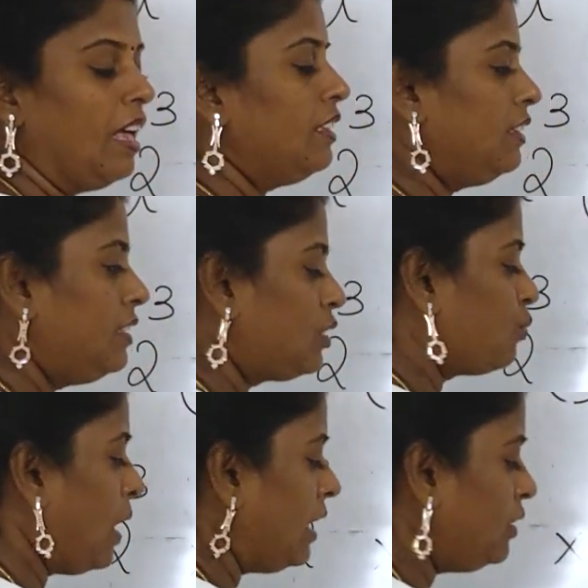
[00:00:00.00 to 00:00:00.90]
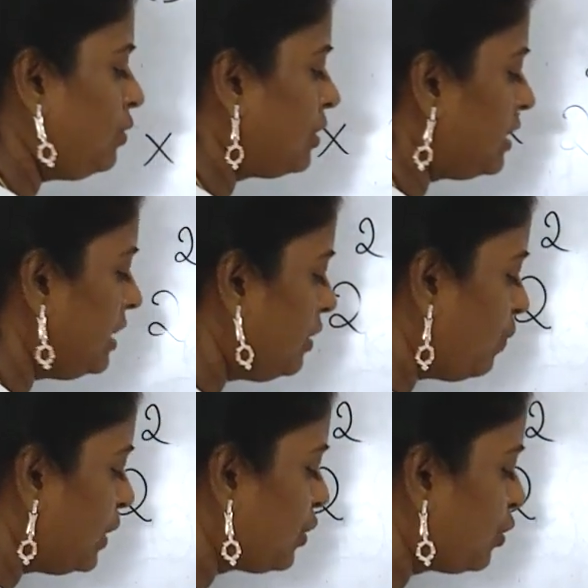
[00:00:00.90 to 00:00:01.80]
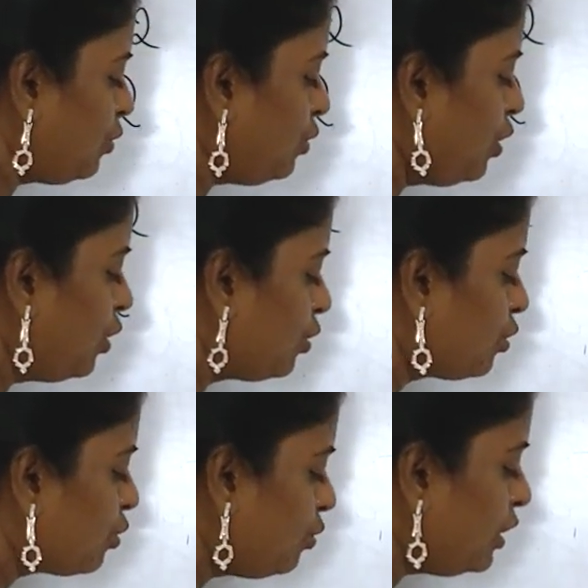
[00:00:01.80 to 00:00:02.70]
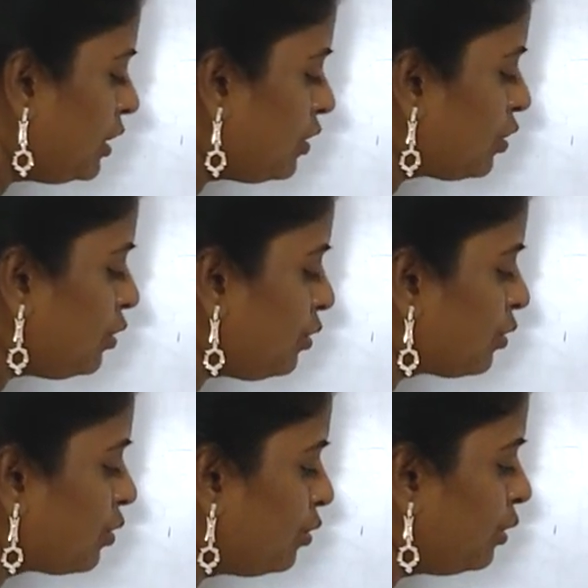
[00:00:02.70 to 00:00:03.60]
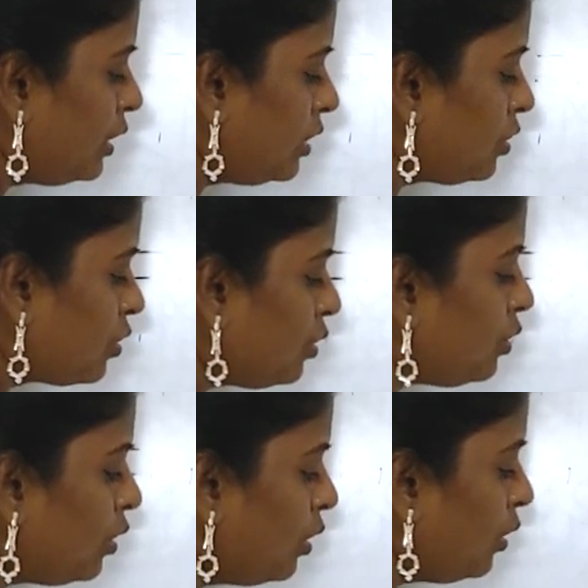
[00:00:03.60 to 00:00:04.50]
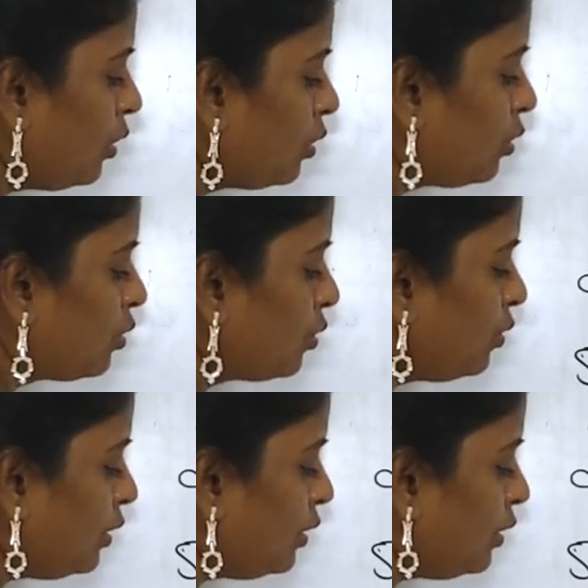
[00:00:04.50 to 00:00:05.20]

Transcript: And this value is equal to 2 into 2 into 2